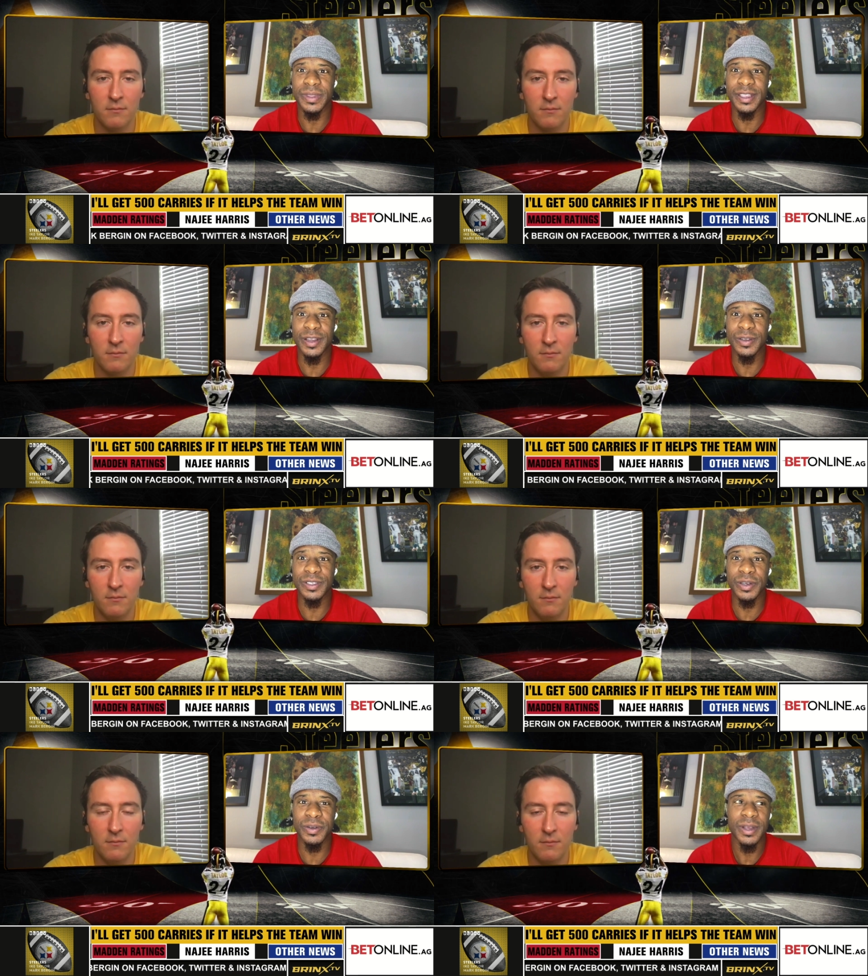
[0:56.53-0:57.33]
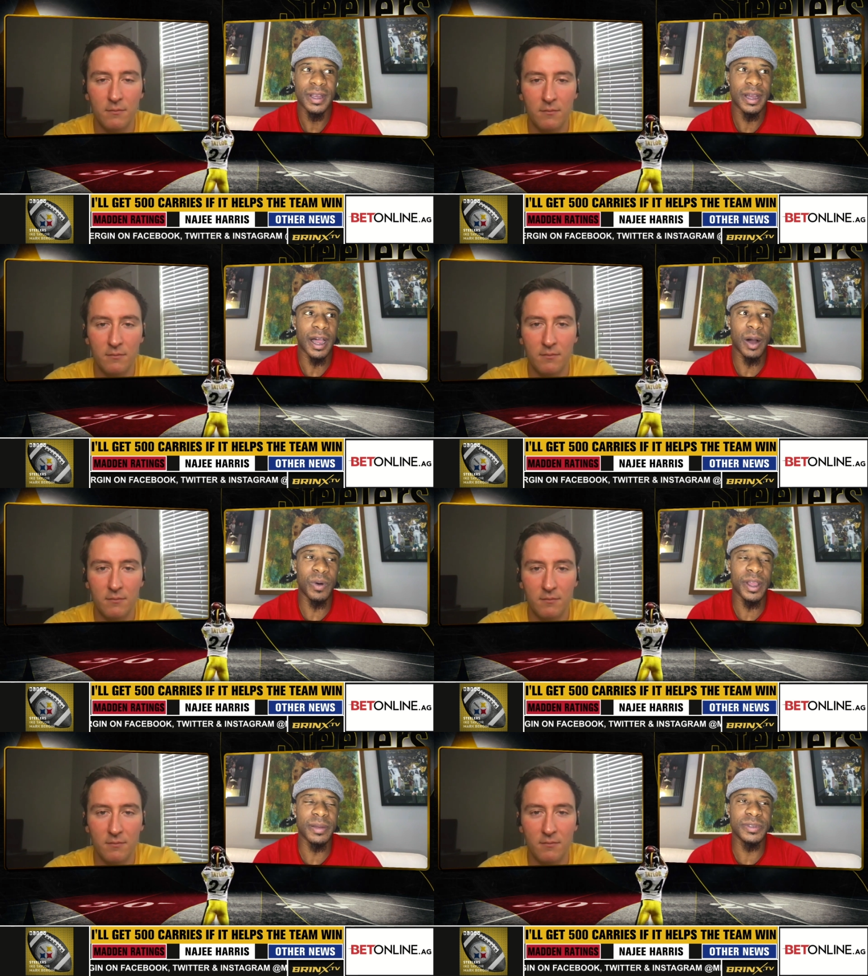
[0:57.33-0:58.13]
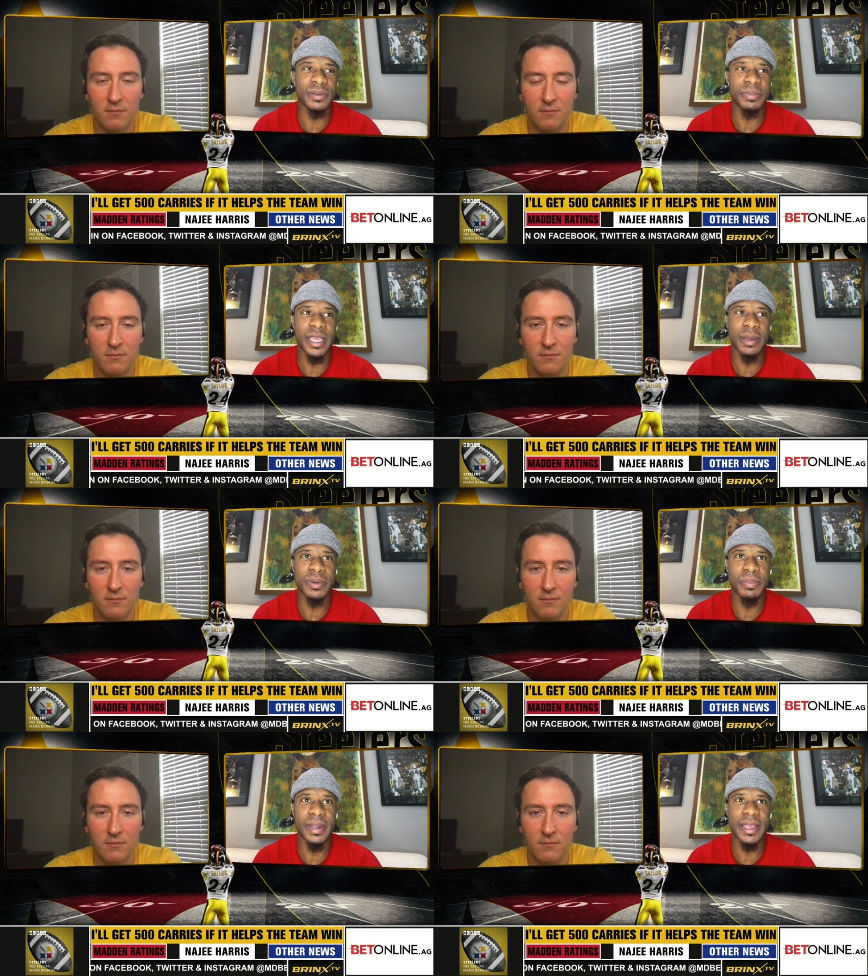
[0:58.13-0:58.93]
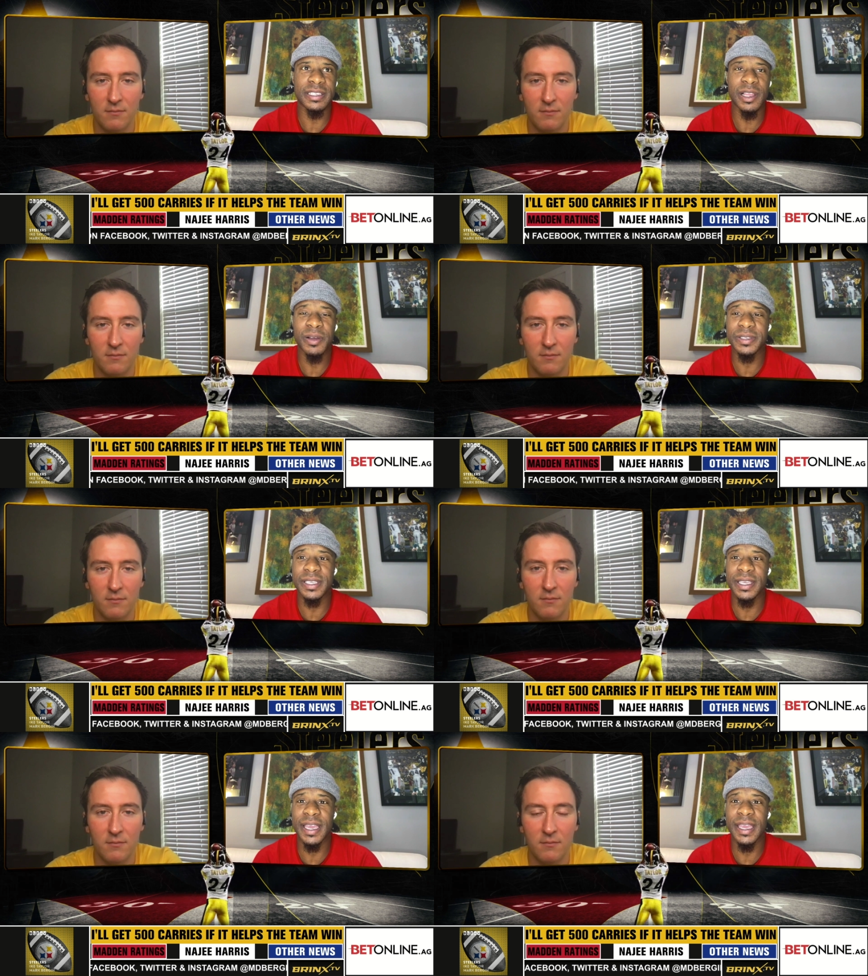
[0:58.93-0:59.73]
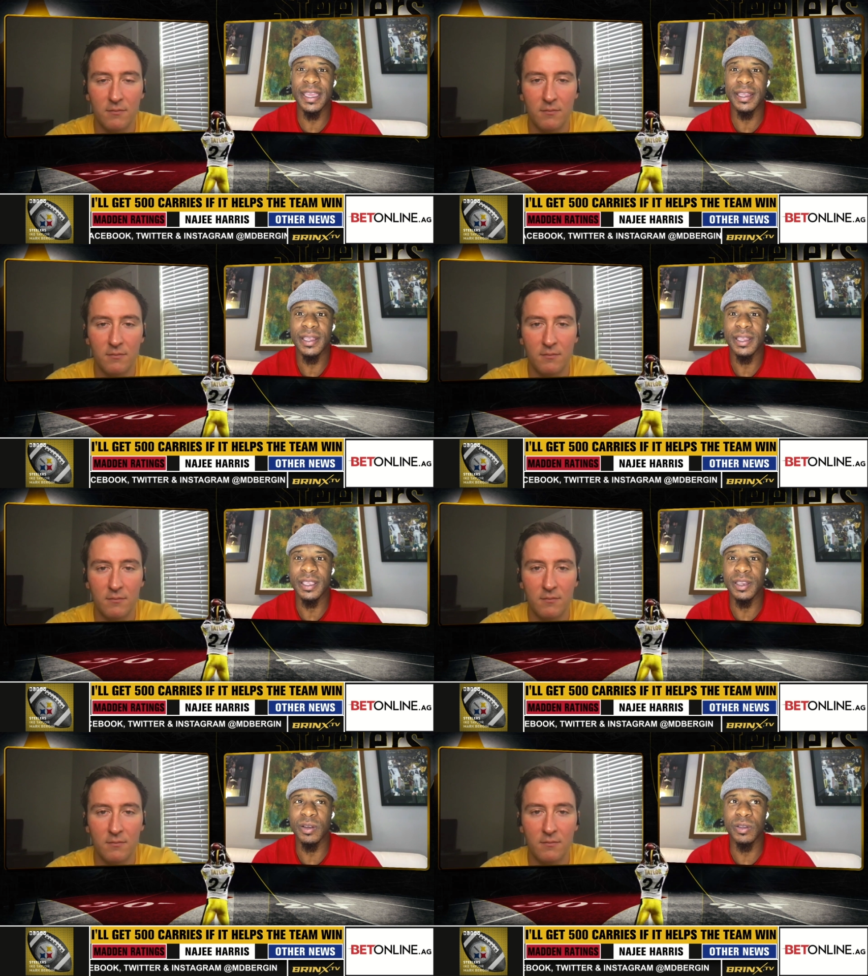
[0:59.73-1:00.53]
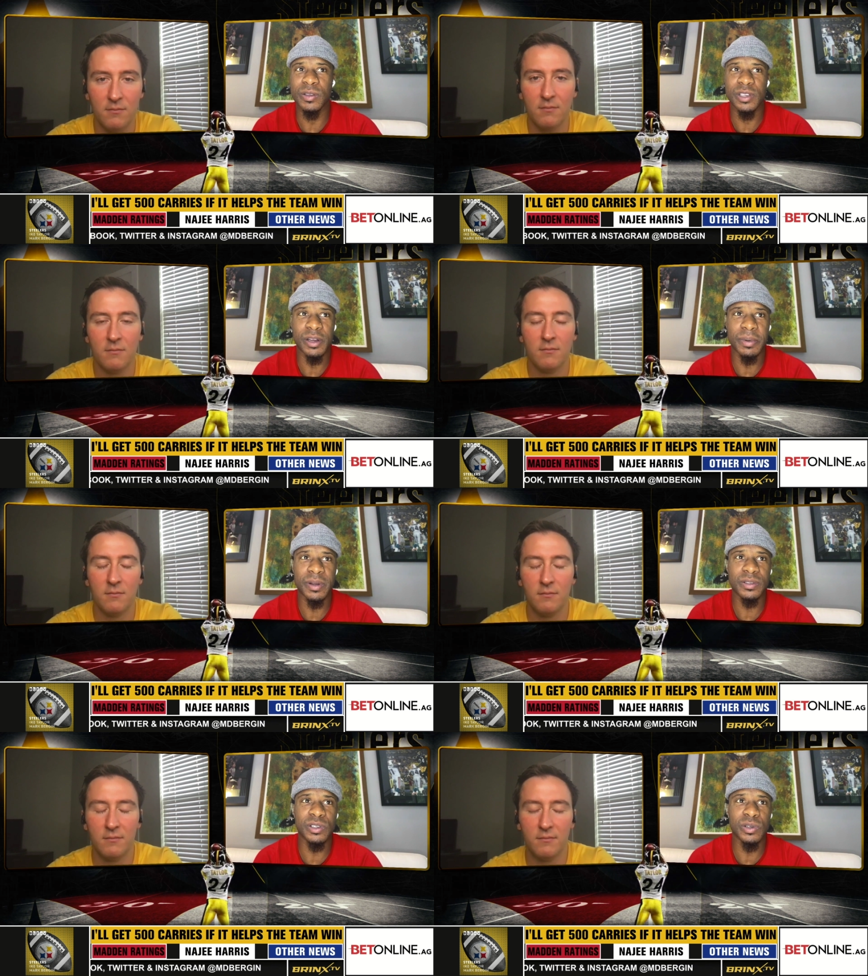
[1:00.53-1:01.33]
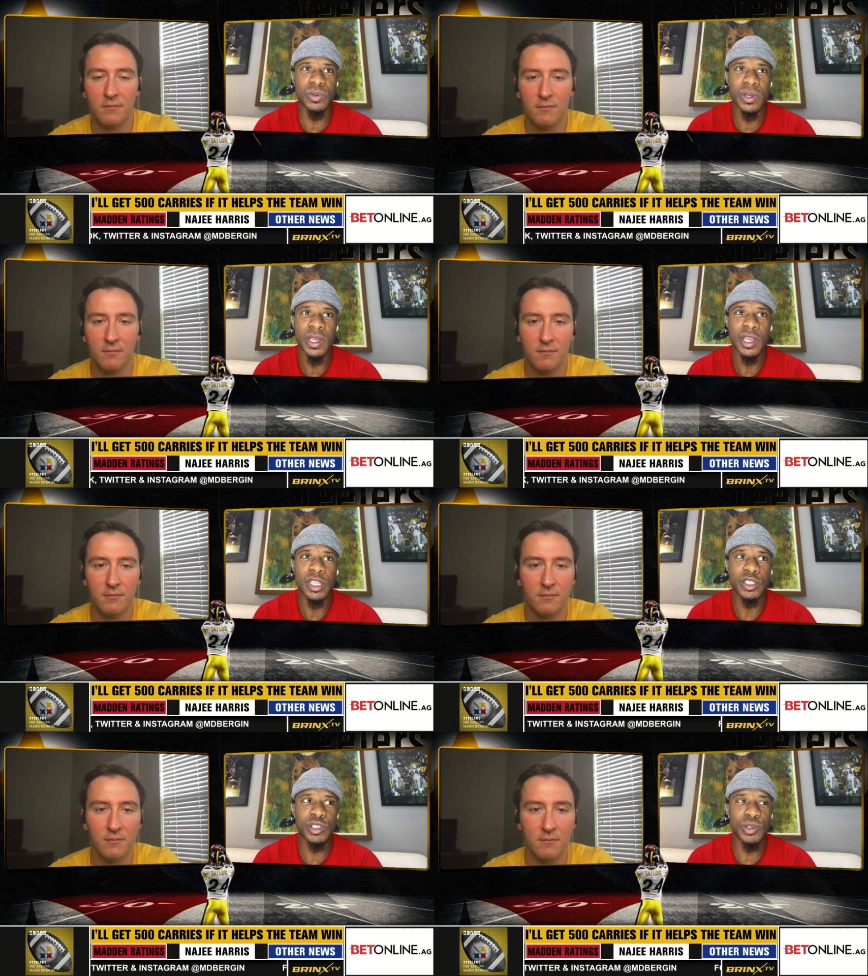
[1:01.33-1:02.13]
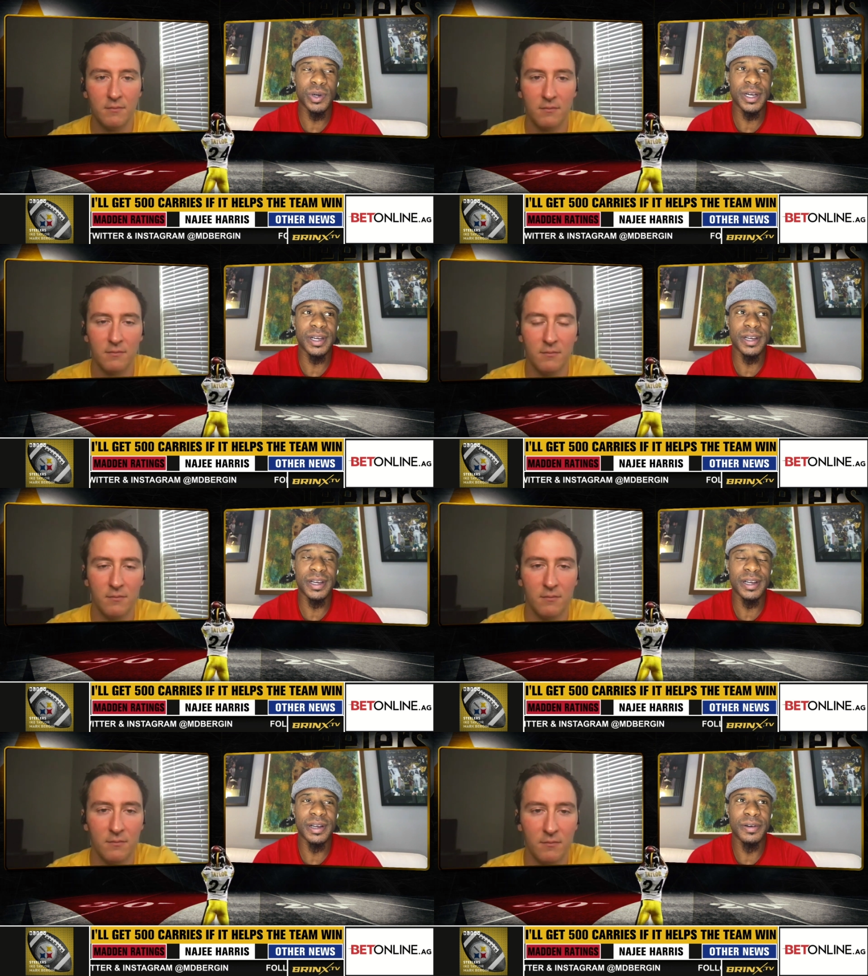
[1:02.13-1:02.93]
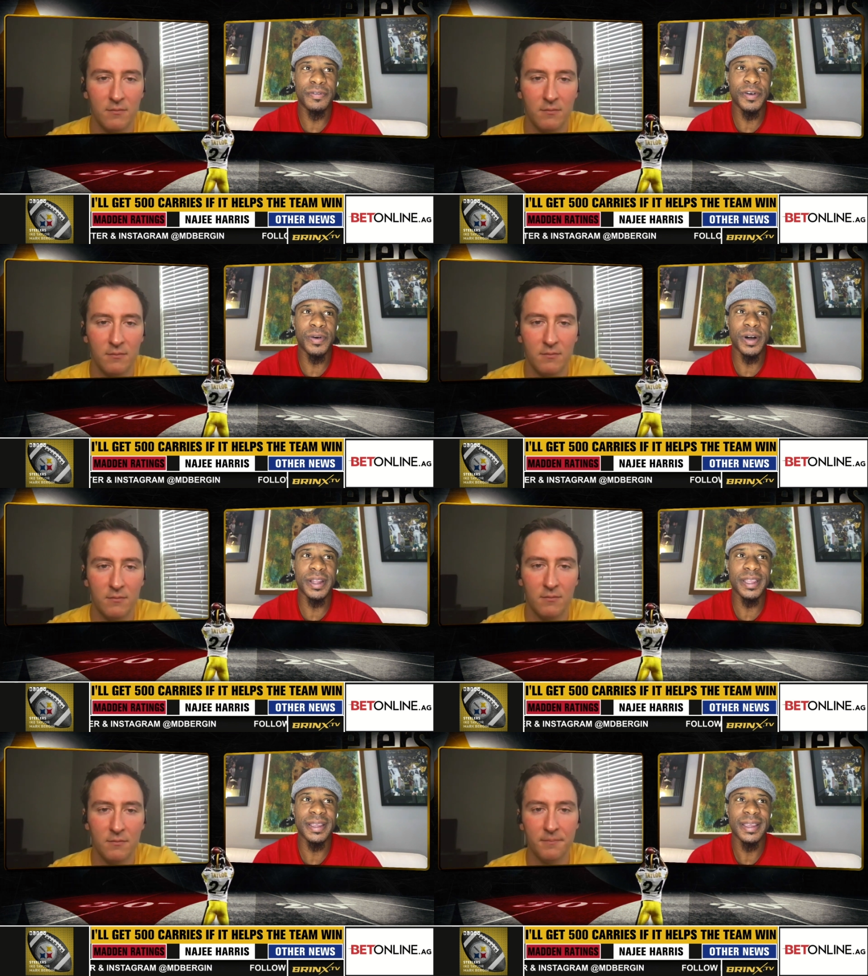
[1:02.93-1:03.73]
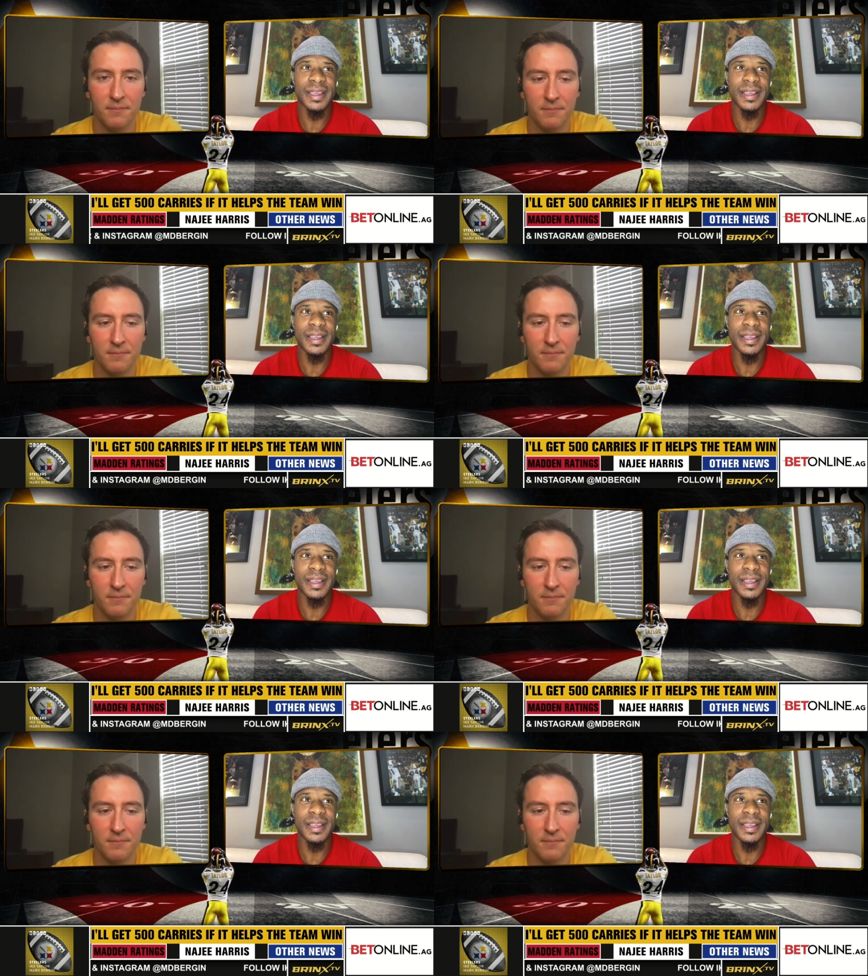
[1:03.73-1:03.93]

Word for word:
Speaker 1: You know, so I want him to be able to play as long as he can. You know, you talk about two, two, uh, 400,